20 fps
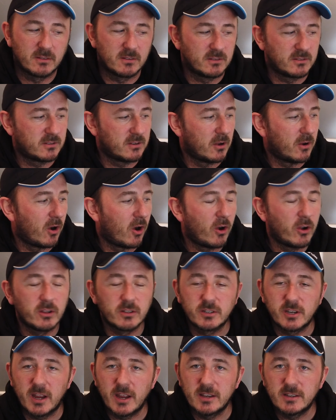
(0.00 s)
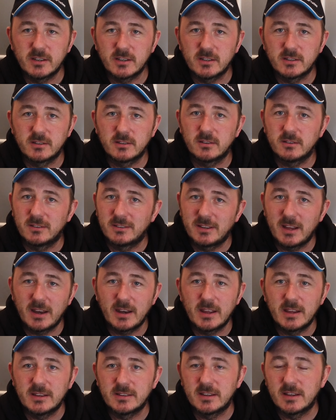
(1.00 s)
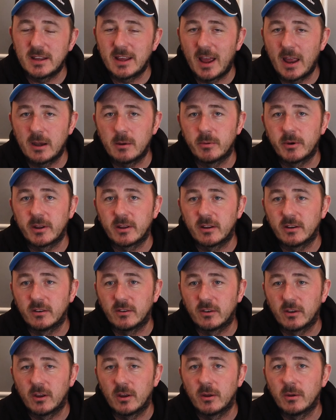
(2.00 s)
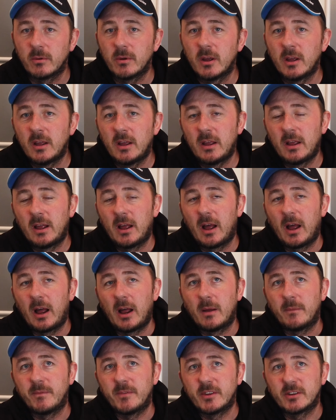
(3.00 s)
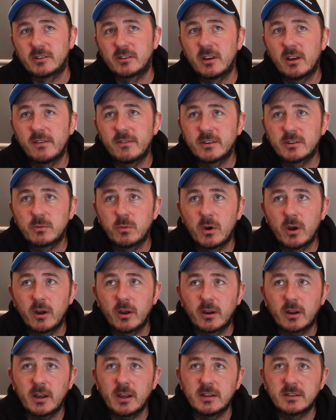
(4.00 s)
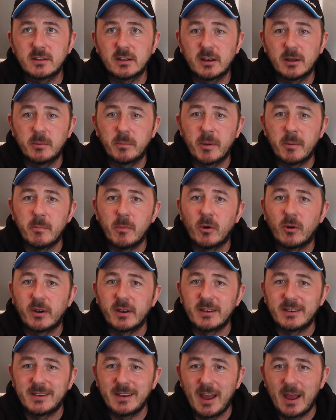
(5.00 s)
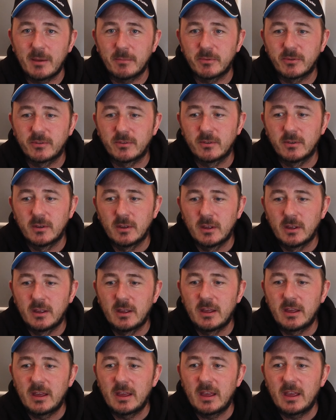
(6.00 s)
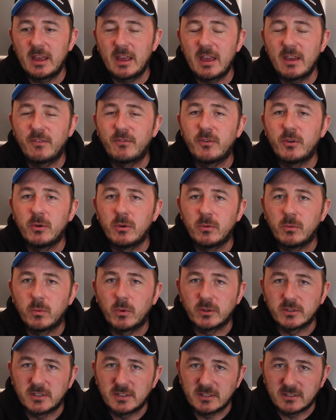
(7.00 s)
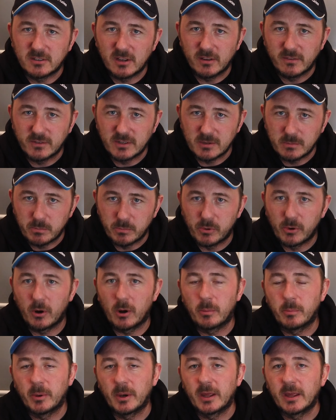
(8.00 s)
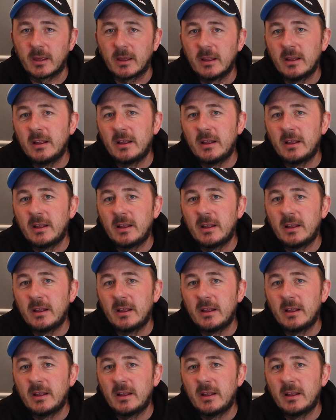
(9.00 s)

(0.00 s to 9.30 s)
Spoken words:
So oil changes, dead easy, anybody can do. The service work is a little bit more in depth if you want it servicing properly.